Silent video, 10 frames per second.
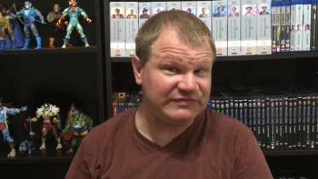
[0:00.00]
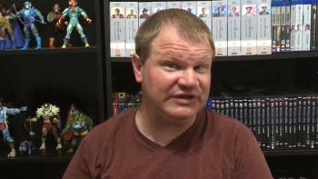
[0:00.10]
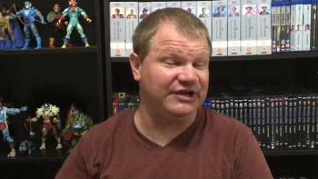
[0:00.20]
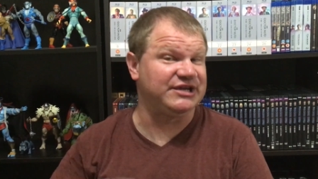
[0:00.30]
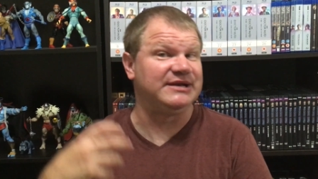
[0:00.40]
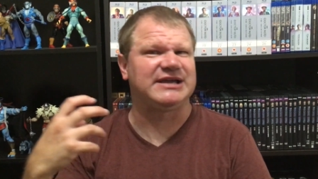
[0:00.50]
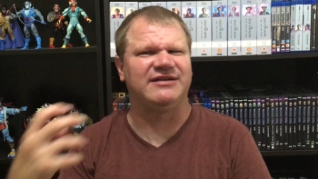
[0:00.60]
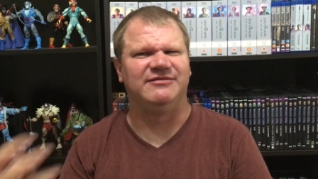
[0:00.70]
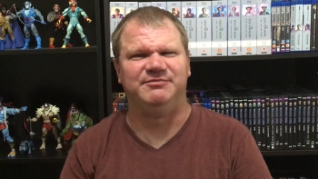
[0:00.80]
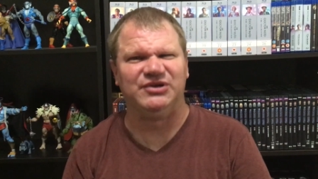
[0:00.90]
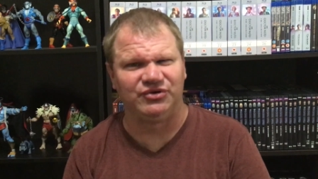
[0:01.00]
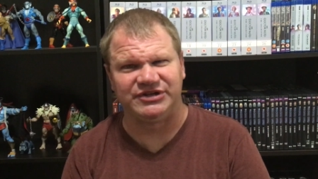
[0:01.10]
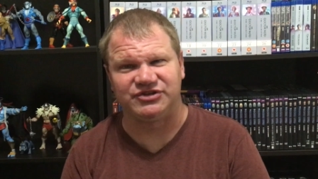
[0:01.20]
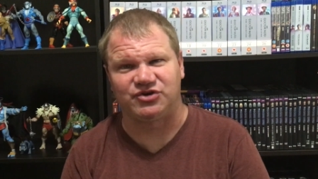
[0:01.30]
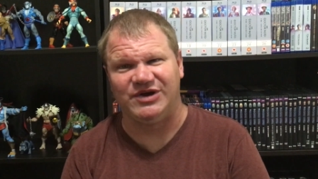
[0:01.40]
Again, kind of
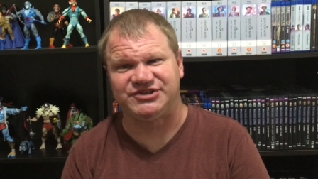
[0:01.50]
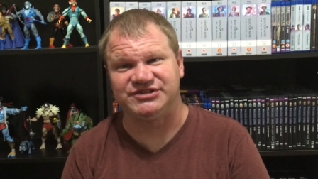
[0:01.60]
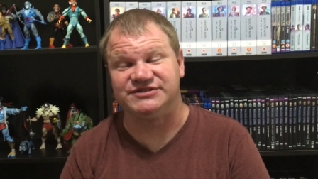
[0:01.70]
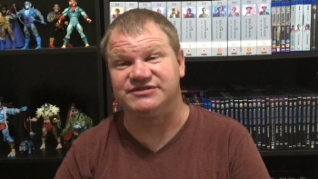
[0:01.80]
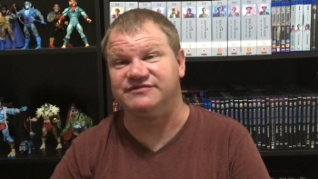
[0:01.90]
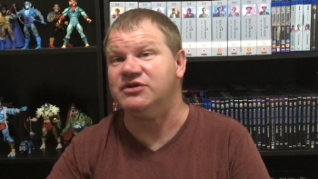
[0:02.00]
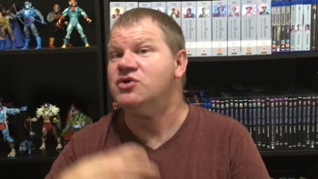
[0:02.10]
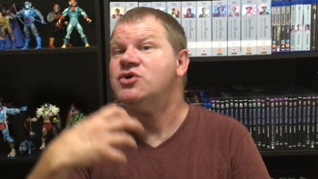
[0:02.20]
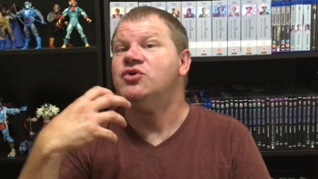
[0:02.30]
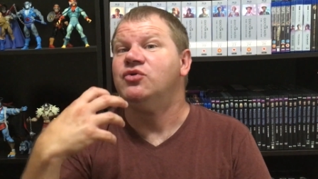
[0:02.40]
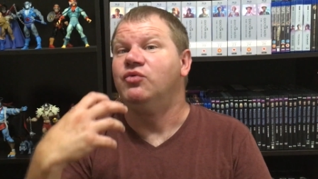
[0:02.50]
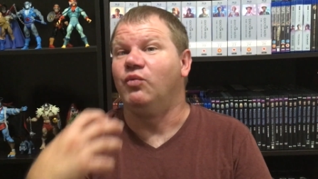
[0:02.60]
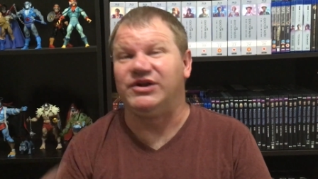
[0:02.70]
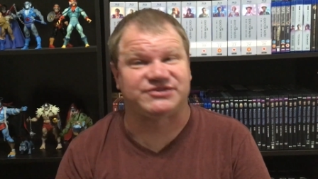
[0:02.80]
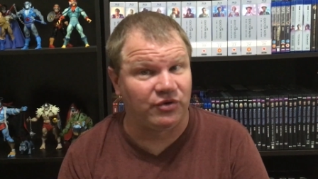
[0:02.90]
building the questions of
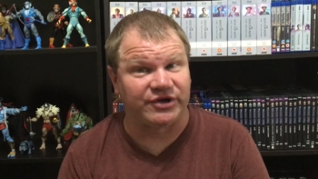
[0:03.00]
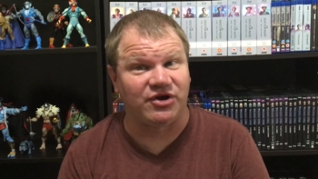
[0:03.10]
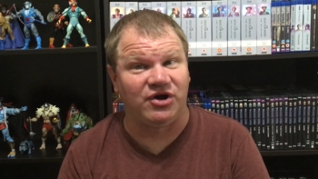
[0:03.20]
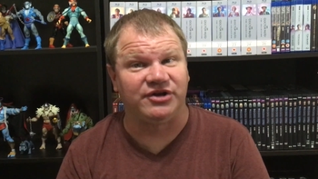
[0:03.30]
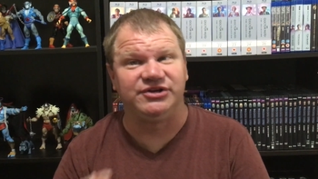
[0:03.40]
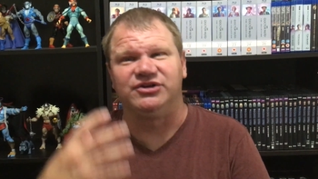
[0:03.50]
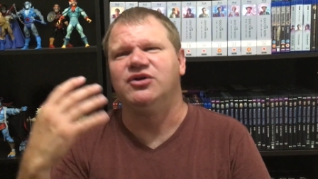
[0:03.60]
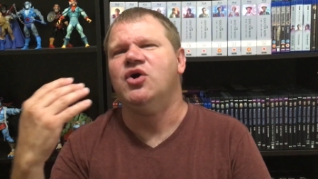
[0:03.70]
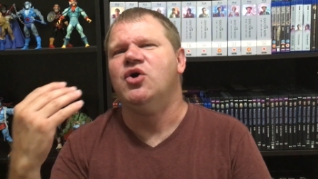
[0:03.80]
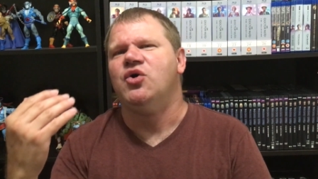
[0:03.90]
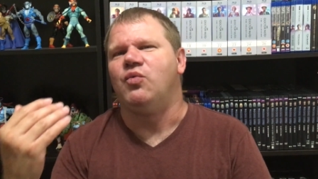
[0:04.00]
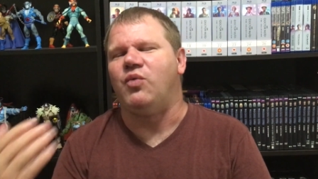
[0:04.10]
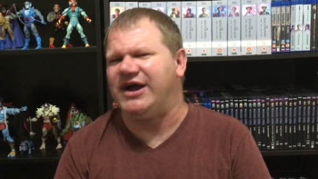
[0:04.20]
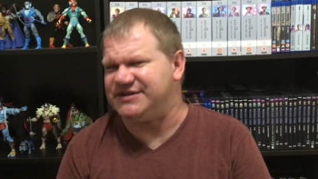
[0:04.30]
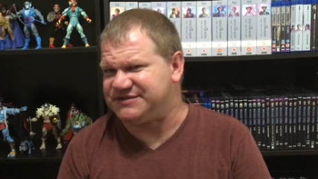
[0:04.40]
what's going on here,
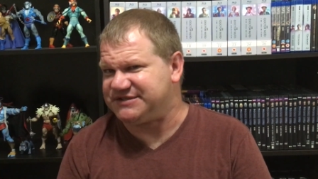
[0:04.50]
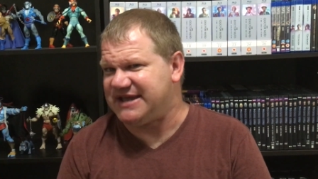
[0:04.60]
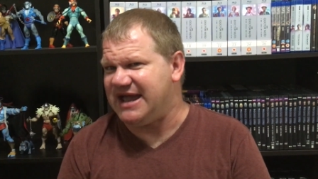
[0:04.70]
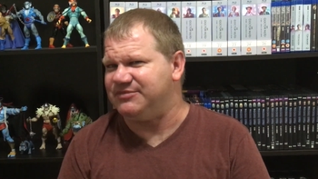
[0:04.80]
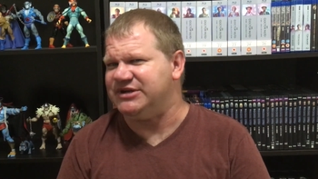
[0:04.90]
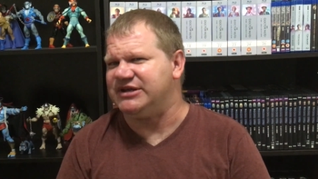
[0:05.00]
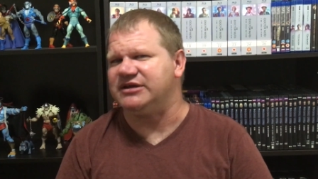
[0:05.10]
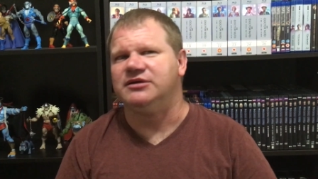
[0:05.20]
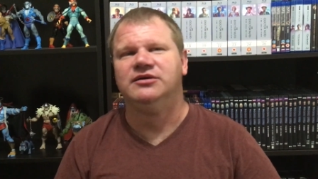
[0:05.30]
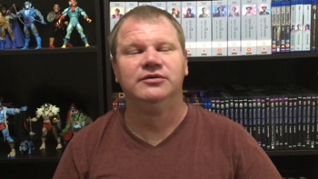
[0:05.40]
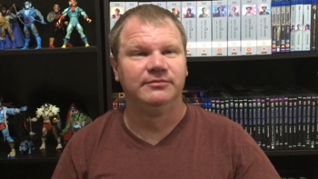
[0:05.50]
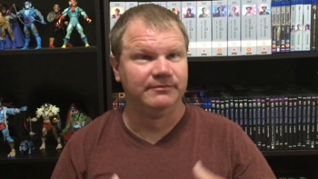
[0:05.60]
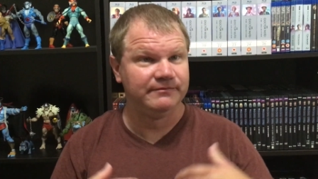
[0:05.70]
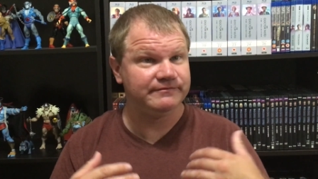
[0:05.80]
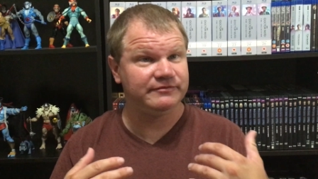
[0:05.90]
why is this happening?
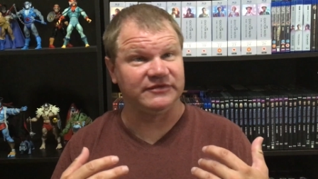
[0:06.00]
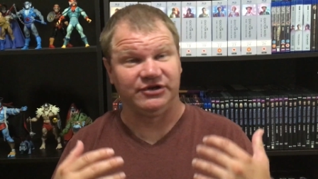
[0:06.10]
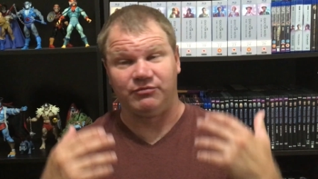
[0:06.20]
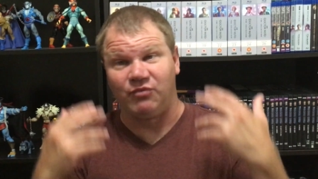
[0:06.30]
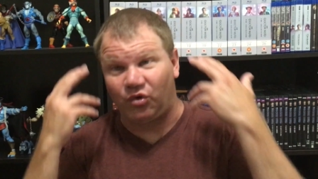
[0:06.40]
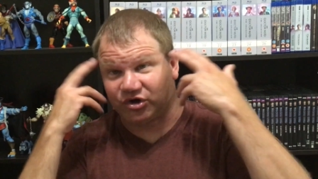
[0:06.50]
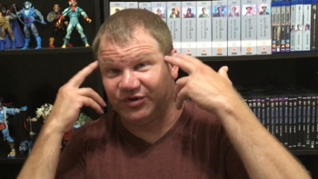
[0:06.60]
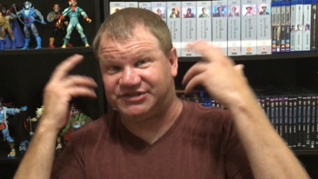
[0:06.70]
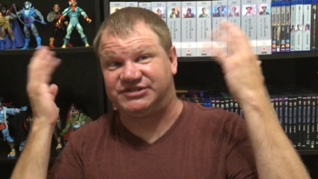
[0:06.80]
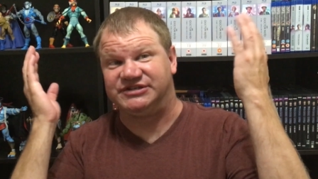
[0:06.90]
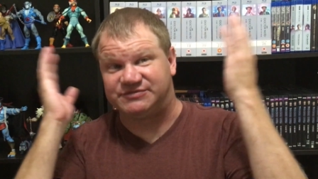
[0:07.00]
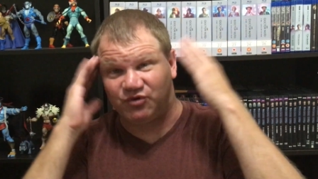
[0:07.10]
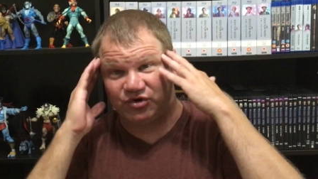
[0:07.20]
You know, more questions.